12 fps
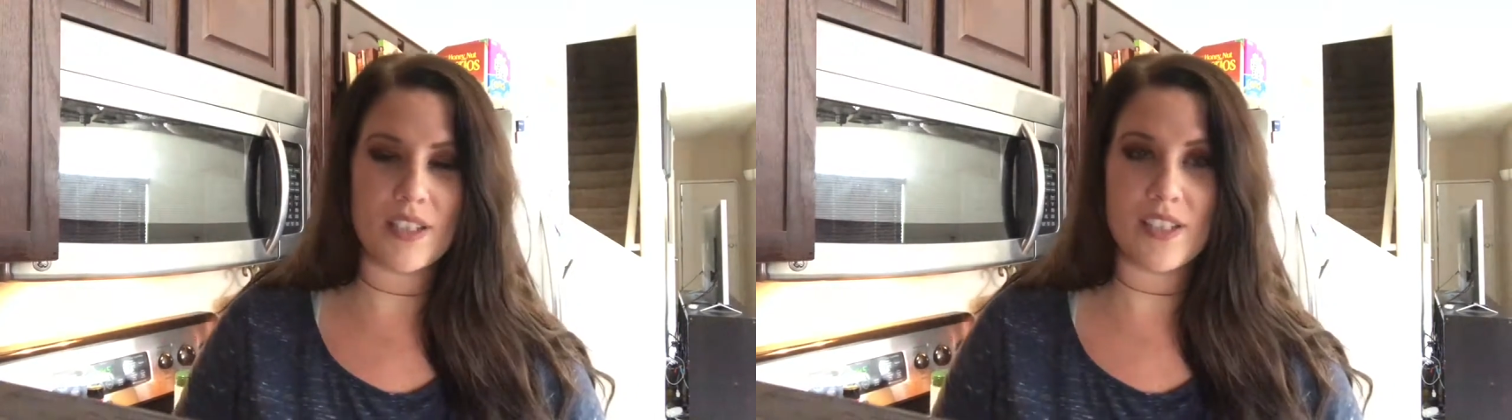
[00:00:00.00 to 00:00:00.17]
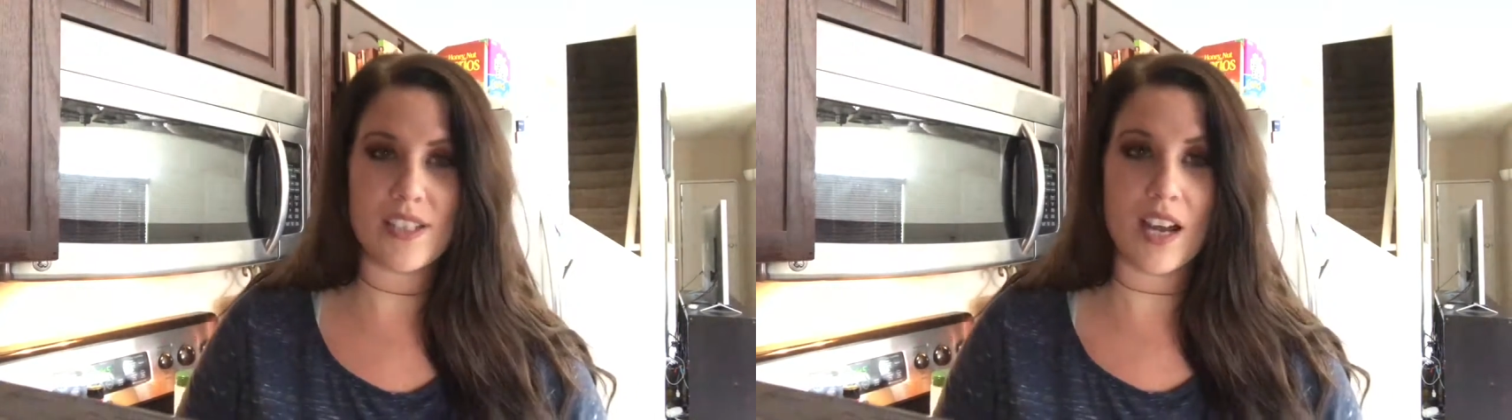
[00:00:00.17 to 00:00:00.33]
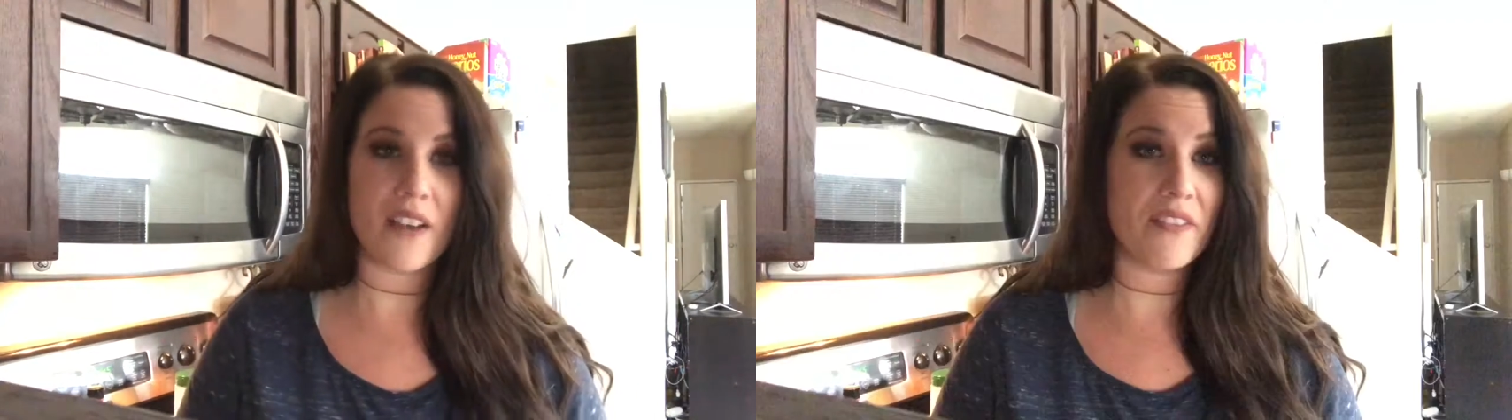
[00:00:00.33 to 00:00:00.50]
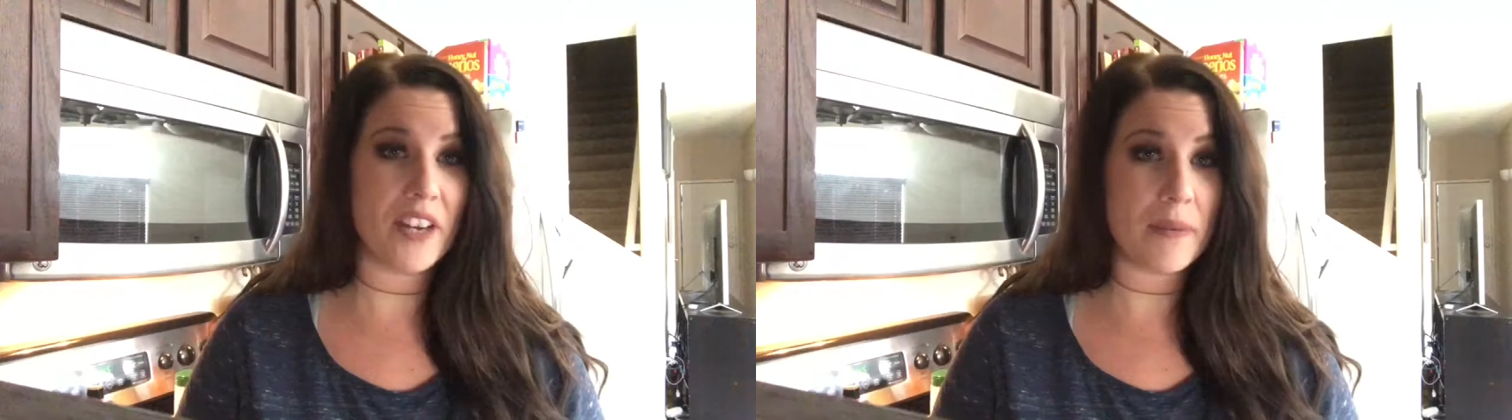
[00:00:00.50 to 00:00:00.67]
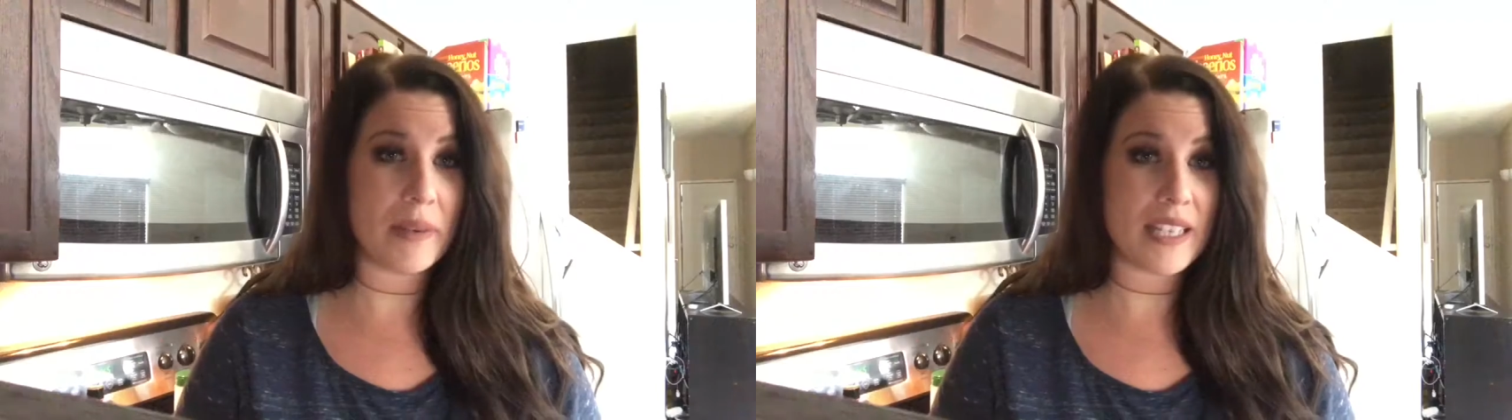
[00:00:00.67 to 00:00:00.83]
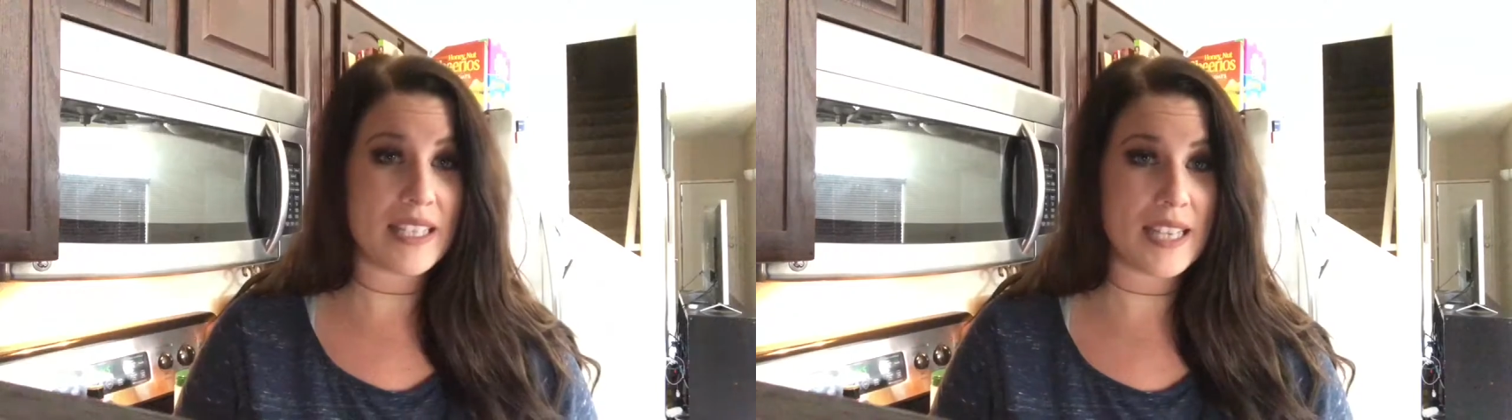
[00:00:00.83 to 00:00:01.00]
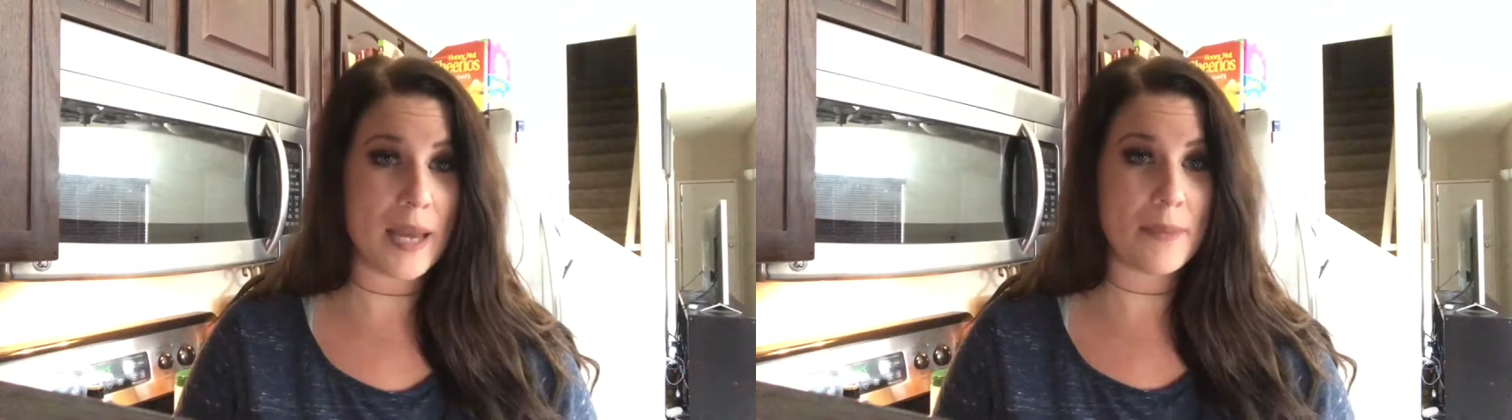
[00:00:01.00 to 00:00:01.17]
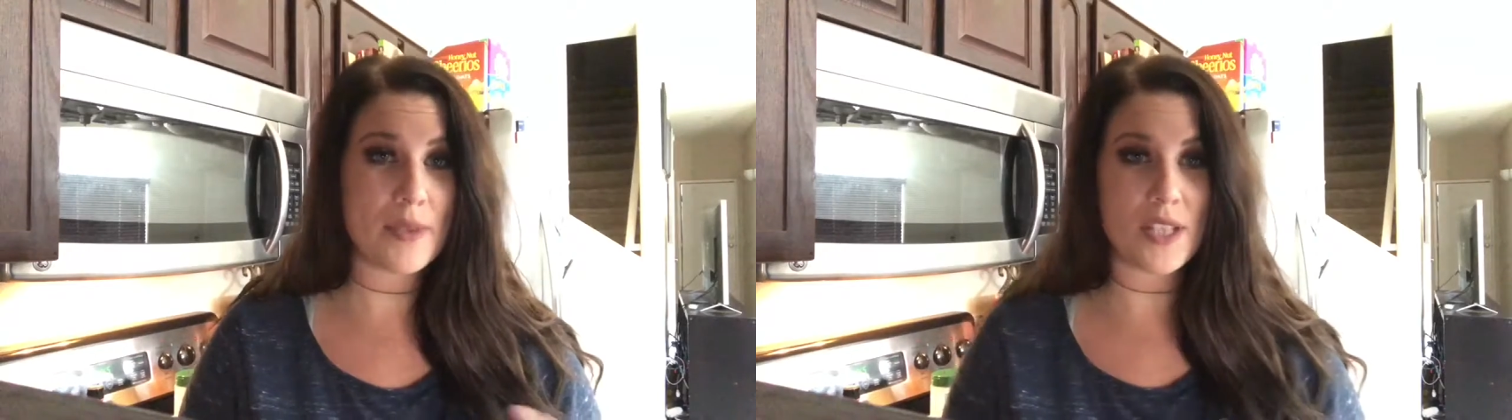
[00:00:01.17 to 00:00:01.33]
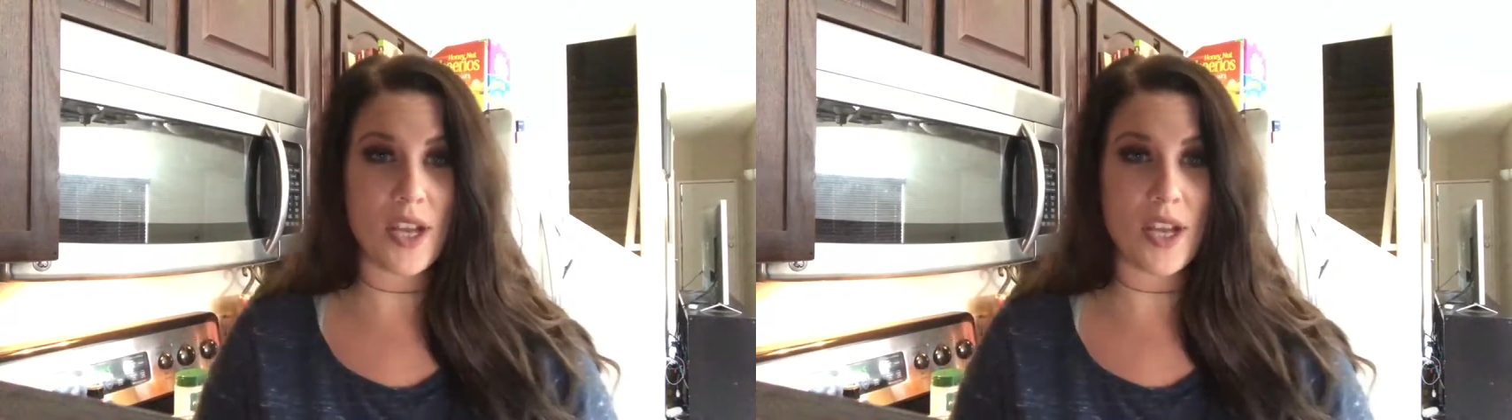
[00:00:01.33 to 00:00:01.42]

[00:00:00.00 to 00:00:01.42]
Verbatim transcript: there's not very many steps.